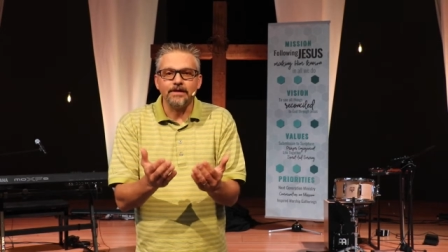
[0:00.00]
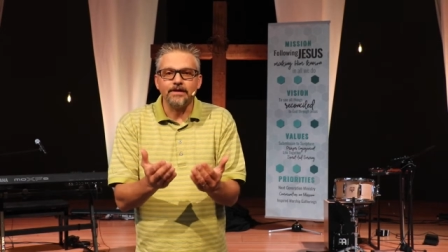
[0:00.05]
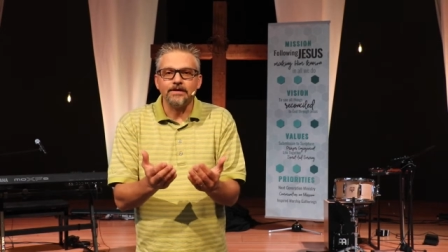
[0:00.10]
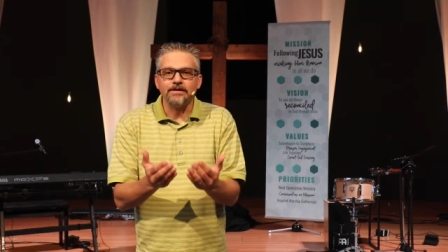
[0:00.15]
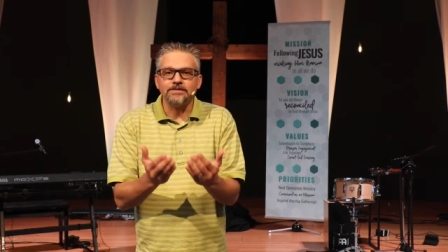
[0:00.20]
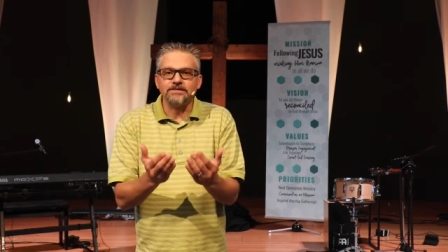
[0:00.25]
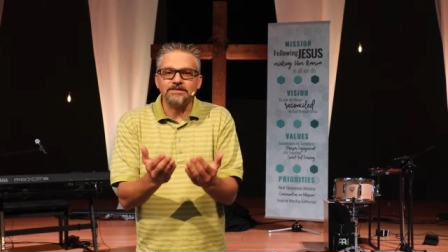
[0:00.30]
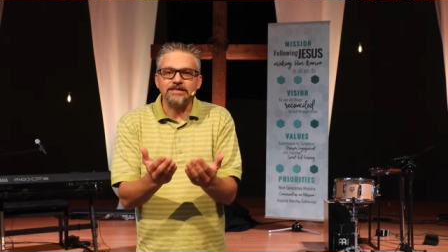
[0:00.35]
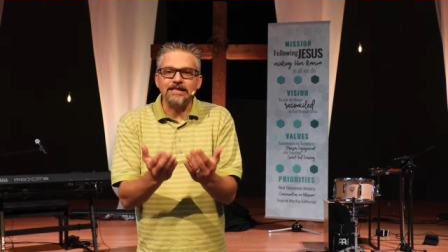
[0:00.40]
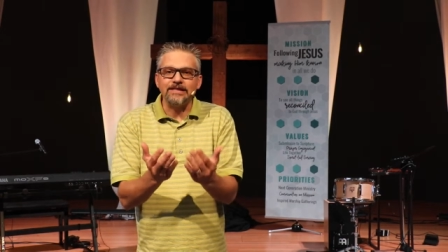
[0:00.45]

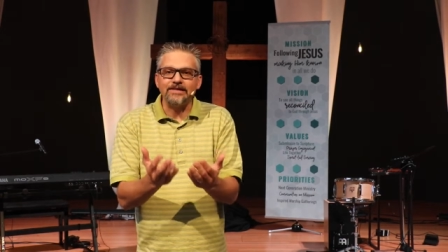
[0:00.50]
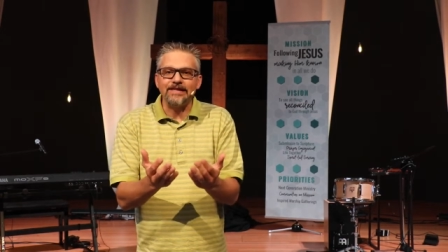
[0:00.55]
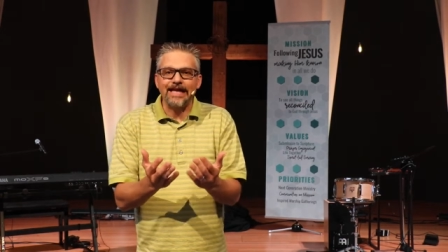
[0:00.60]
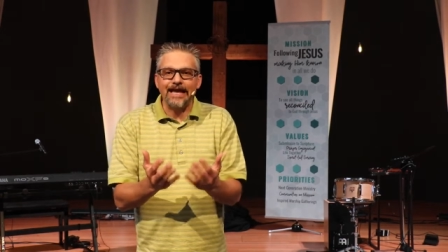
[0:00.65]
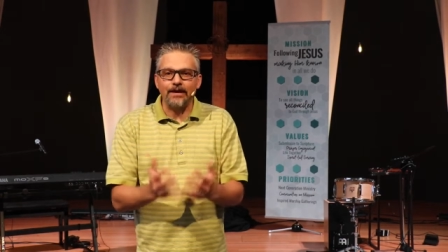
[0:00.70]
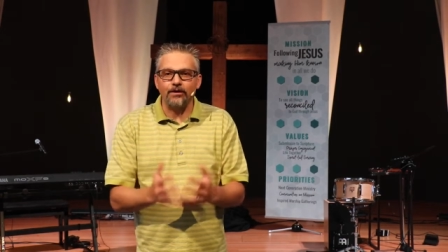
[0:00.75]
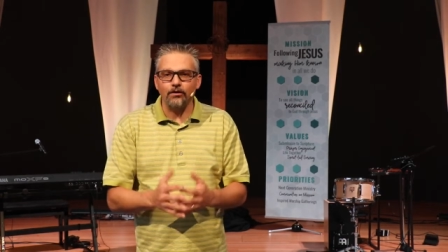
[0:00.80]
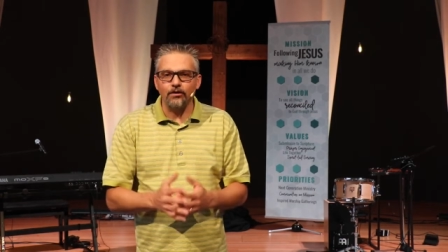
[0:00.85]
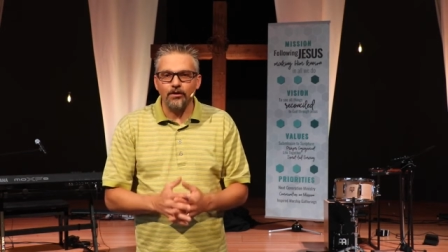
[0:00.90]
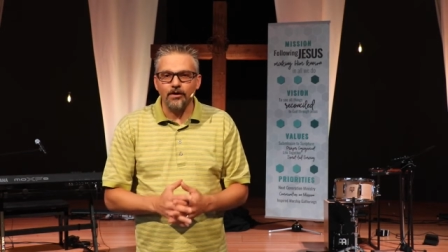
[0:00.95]
see the
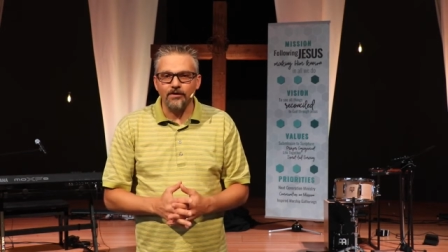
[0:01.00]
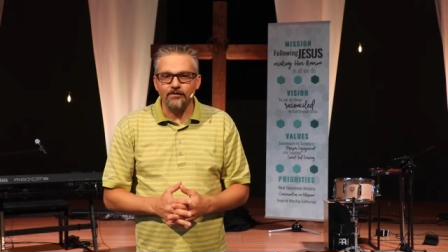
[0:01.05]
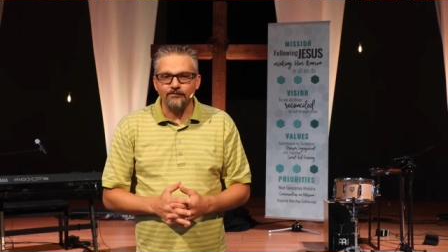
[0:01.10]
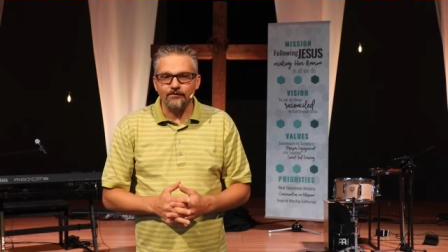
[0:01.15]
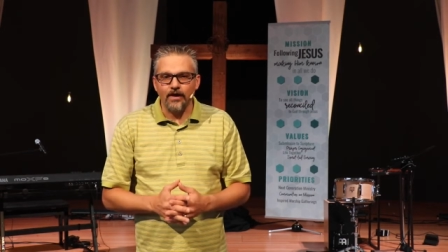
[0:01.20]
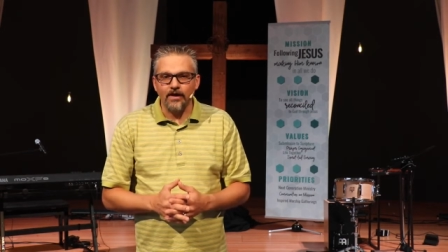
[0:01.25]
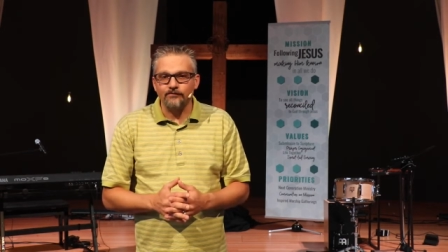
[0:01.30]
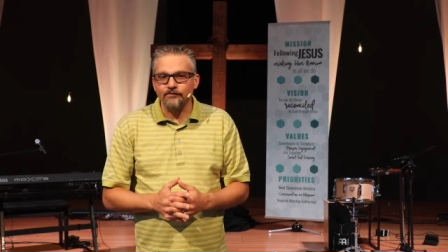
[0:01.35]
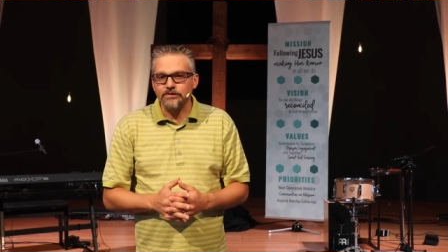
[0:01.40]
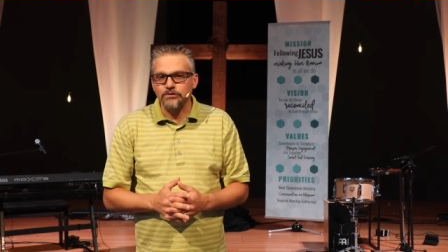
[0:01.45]
error of,
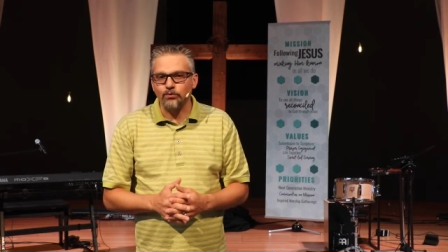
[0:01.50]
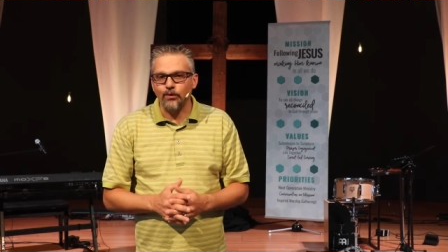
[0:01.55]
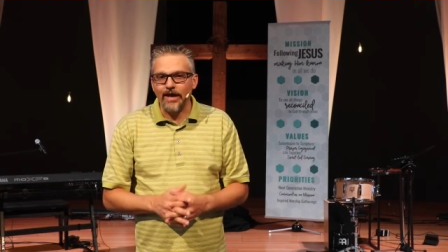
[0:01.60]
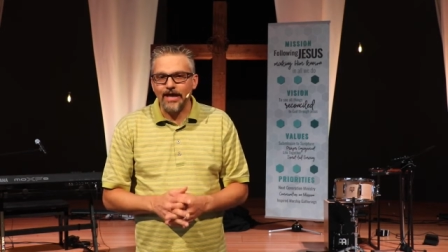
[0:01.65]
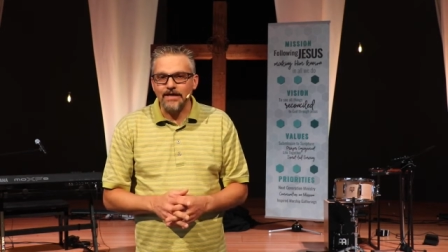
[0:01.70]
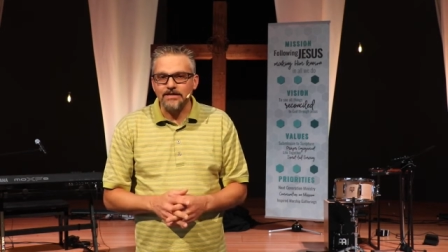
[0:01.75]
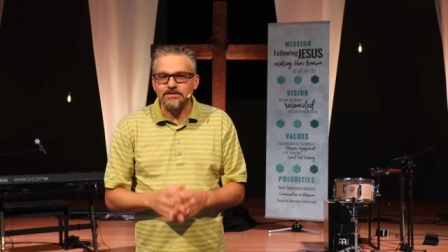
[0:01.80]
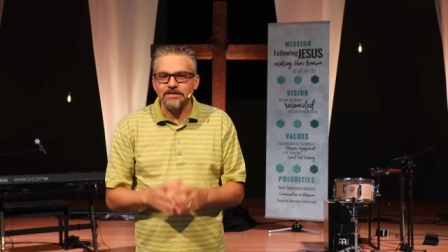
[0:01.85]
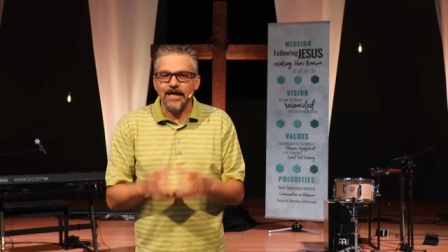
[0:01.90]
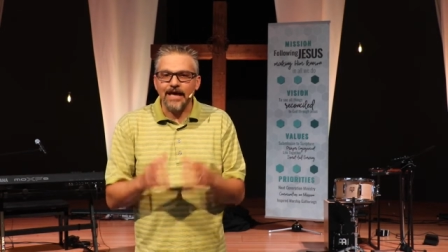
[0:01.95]
of his ways